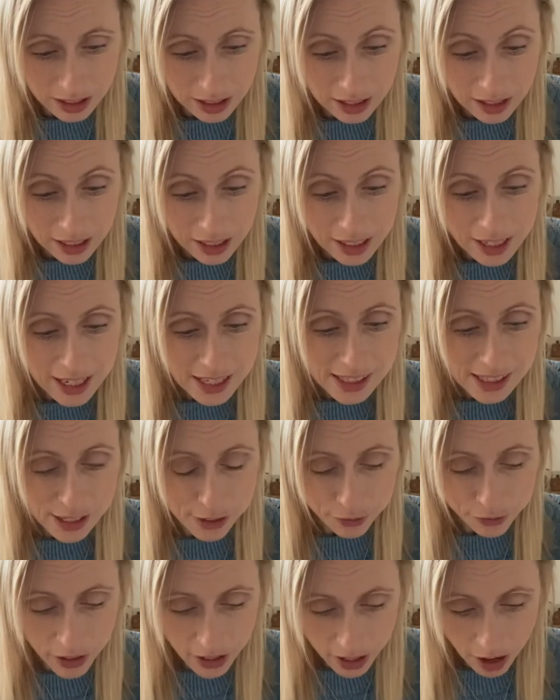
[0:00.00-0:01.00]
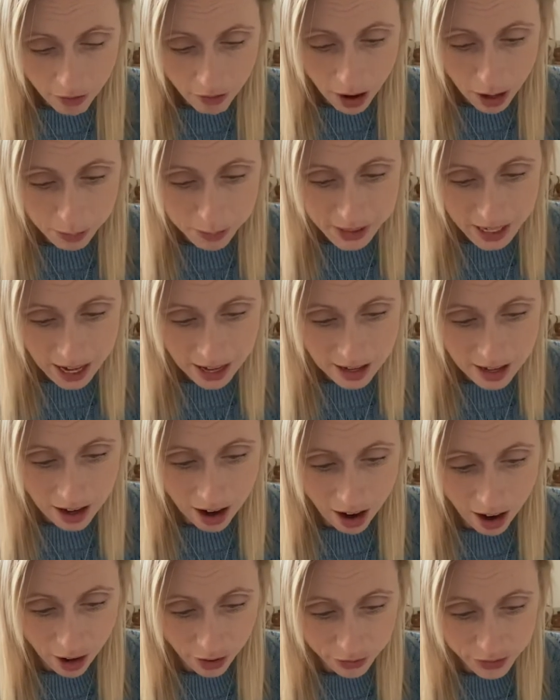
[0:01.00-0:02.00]
Lisa flung her arms out and
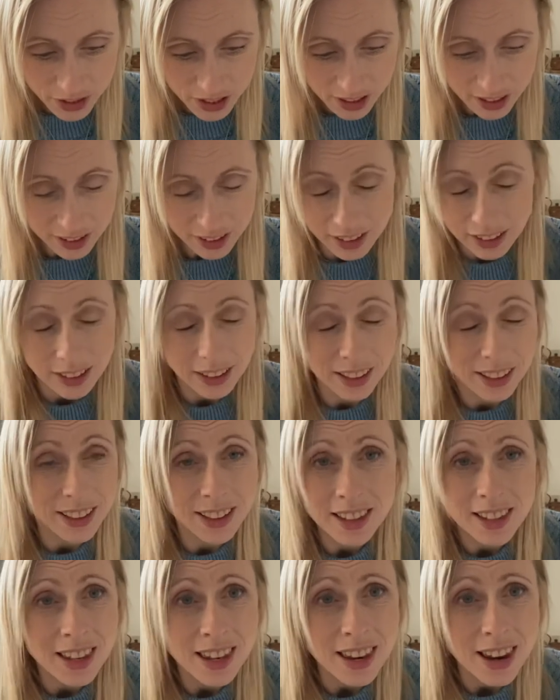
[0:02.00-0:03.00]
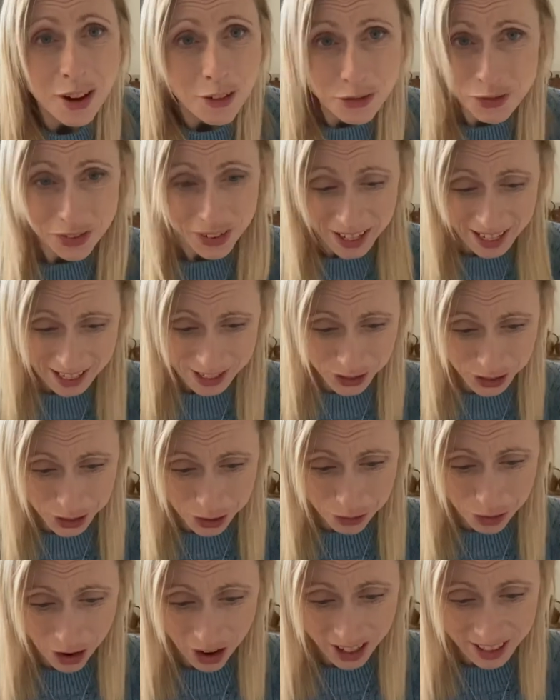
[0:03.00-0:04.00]
laughed. "Lovely," she
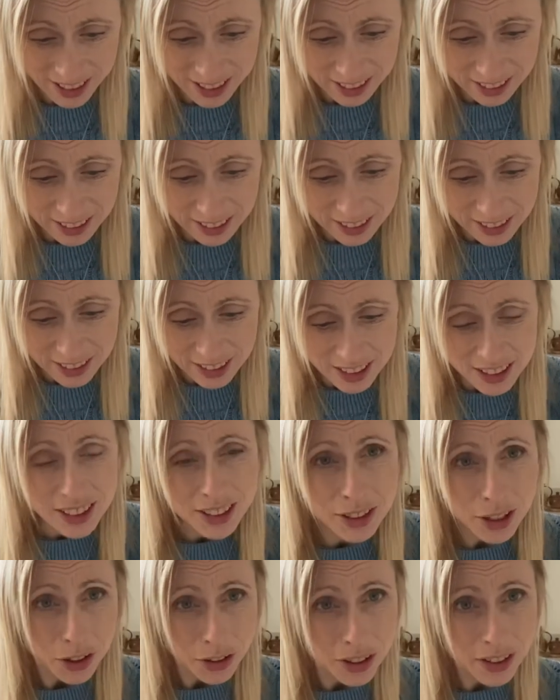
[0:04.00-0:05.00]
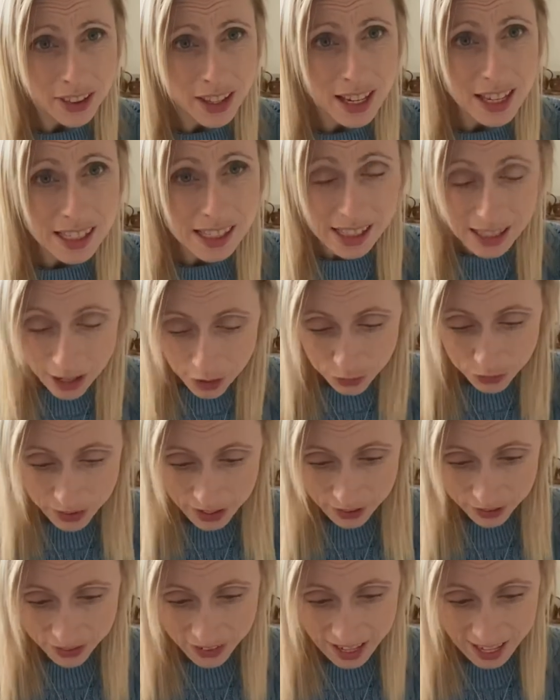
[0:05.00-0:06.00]
cried. "Don't you think it's lovely,
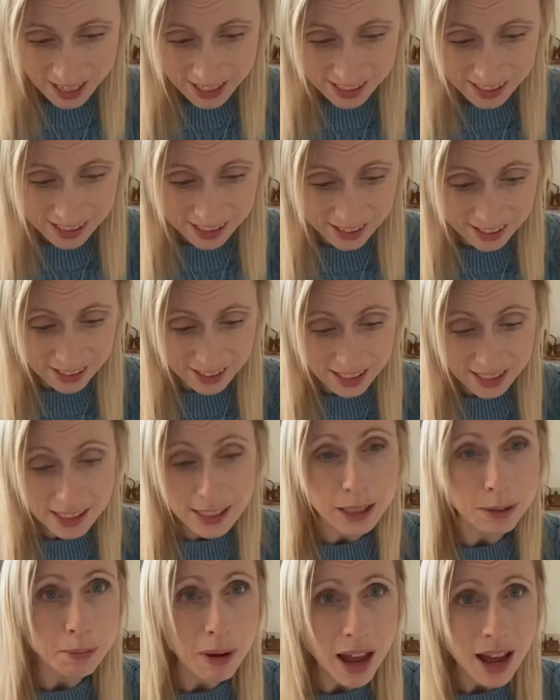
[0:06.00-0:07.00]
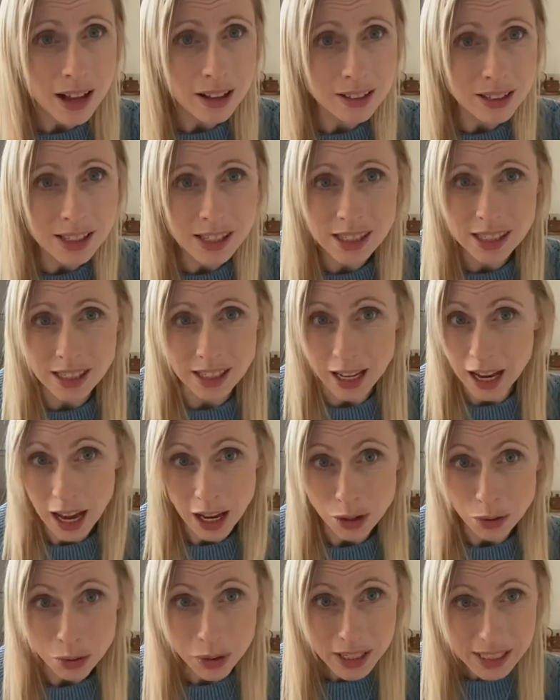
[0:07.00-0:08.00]
Fliss? The smells and
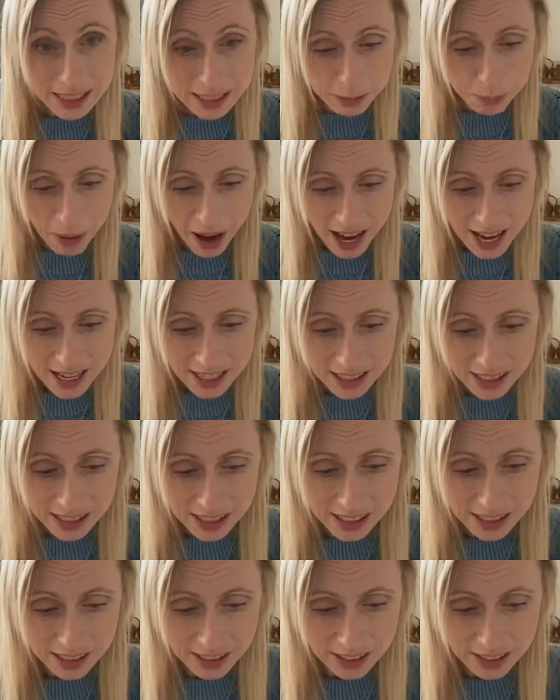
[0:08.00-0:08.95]
all this space?"